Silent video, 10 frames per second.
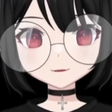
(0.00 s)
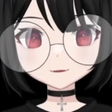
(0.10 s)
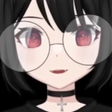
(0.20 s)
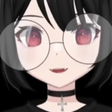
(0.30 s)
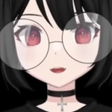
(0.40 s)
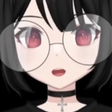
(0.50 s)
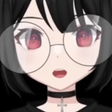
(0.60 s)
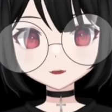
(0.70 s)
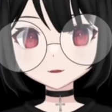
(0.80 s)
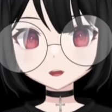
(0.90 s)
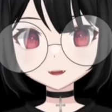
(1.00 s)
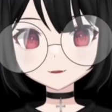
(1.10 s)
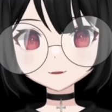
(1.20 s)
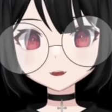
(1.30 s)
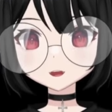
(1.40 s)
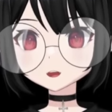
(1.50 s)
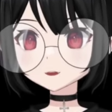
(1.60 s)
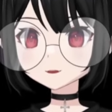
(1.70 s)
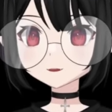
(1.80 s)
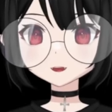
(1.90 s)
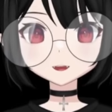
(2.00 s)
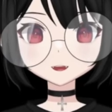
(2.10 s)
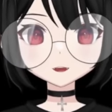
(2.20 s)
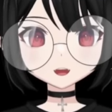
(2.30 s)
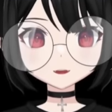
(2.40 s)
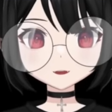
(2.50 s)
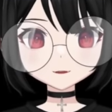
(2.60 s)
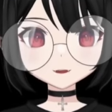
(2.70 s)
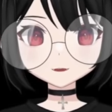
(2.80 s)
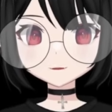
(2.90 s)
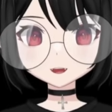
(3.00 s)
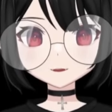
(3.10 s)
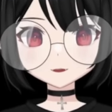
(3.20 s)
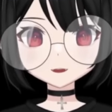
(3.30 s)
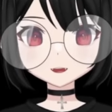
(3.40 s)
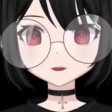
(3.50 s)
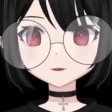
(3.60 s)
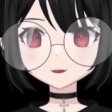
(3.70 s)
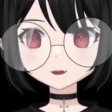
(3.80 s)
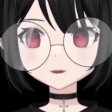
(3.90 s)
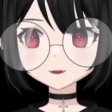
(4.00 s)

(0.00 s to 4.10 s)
In one place with 3 the loyal viewers from GE Ian.